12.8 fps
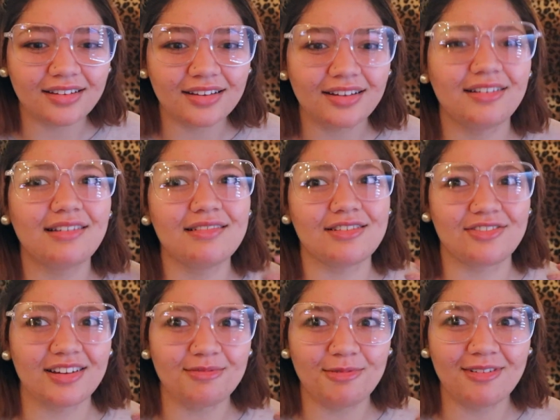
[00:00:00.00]
I should
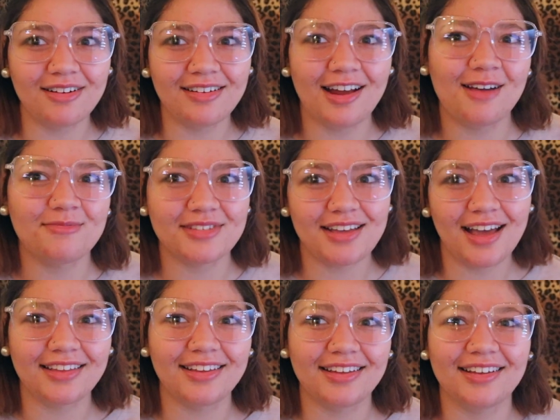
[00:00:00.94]
drink more. Now I'm
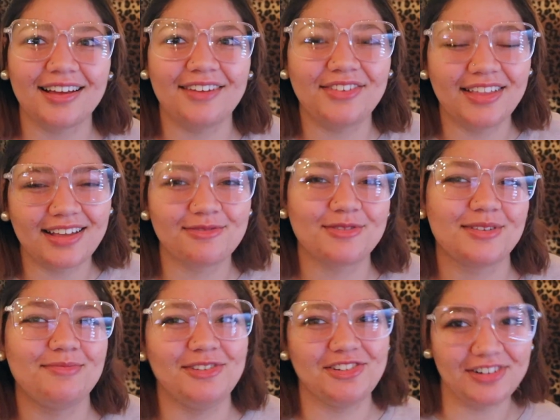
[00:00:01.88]
sad. Like I feel like I'm
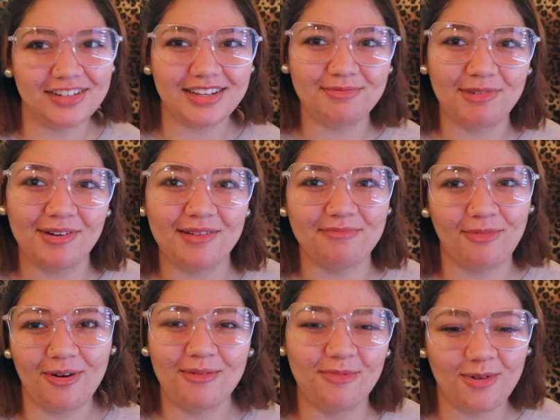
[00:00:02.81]
supposed to be drinking more and
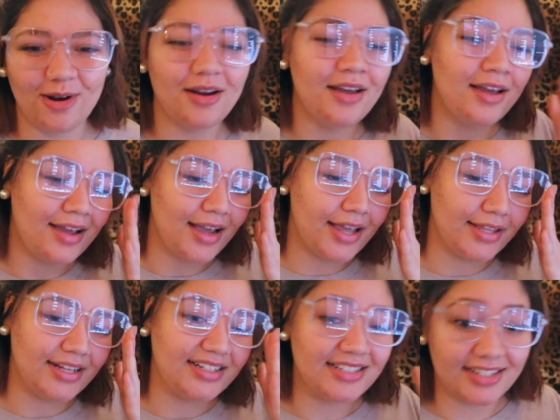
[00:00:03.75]
more and more. And
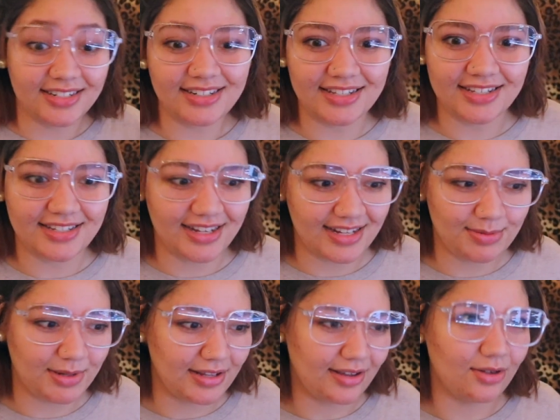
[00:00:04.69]
like still to this day, it's
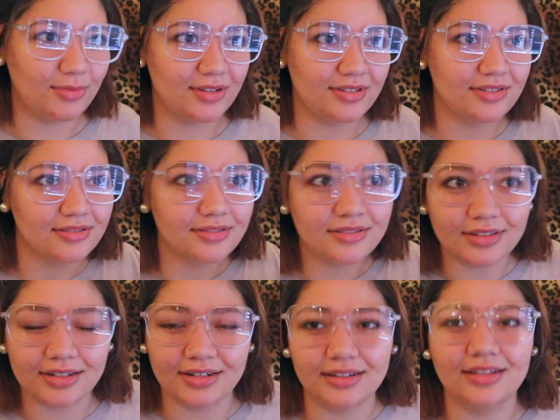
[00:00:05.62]
been like almost
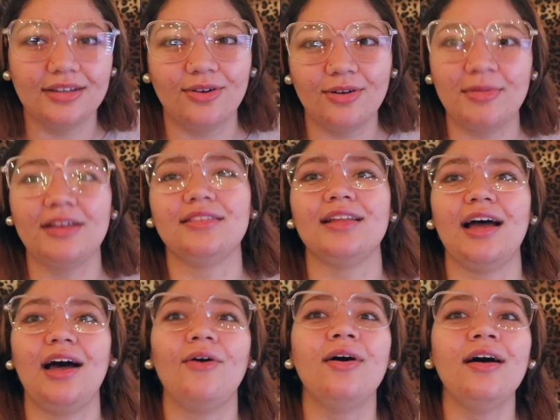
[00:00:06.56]
literally a whole month
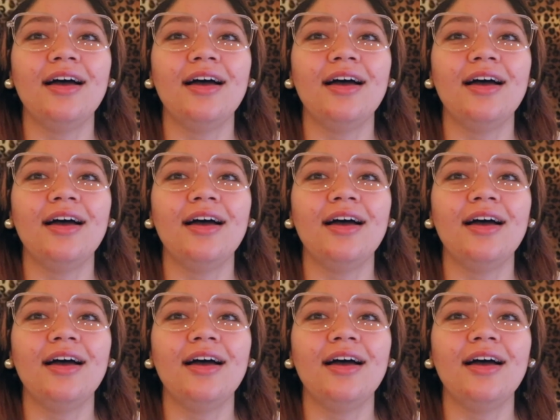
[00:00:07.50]
now.